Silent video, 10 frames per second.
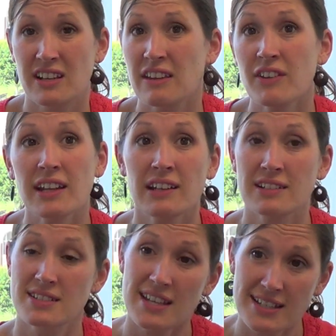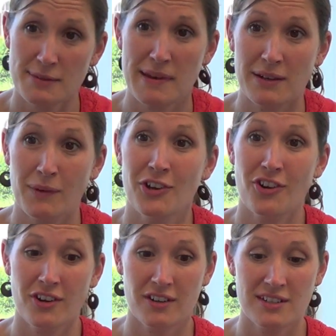or even in an assessment where
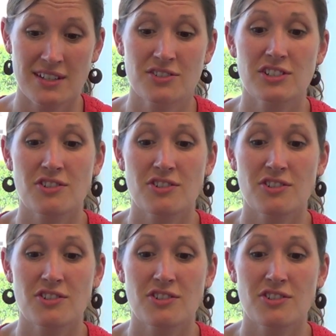you're essentially